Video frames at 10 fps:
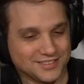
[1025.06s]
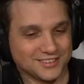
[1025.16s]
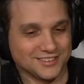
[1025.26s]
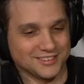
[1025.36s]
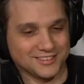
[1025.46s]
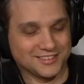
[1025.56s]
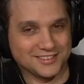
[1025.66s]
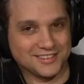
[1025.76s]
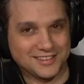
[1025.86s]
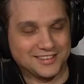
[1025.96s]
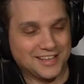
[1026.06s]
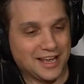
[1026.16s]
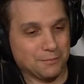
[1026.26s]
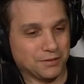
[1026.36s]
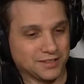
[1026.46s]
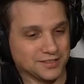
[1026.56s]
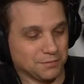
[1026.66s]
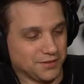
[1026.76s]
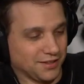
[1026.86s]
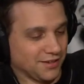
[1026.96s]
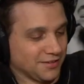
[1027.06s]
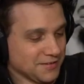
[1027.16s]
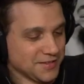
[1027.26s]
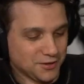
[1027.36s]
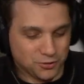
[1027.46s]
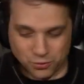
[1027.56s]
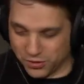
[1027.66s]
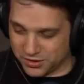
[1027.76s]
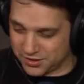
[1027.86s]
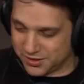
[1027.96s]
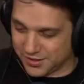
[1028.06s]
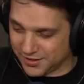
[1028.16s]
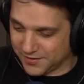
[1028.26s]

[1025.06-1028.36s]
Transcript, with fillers: all the, the, the happenings up there, who was,